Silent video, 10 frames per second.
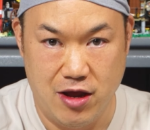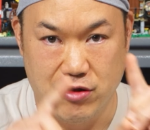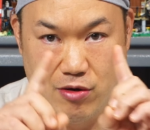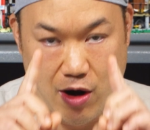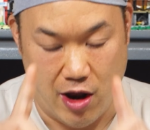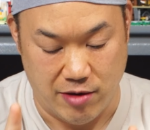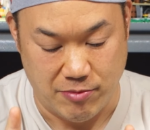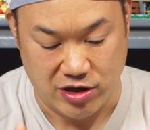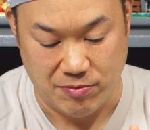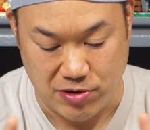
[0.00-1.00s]
There are a lot of
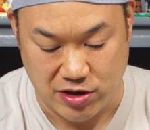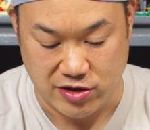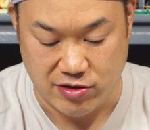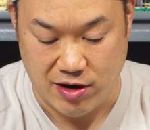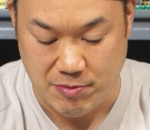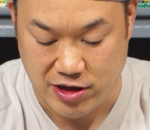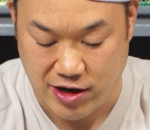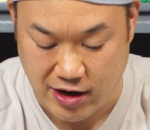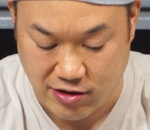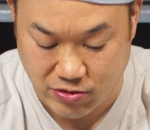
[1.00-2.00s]
missing pieces. So let me
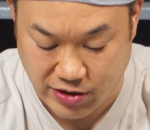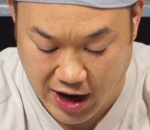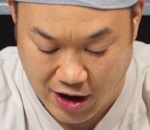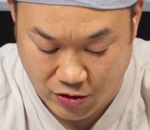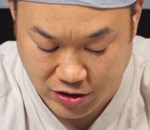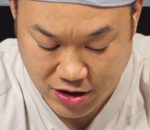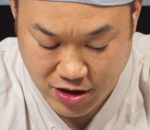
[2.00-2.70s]
slide those out.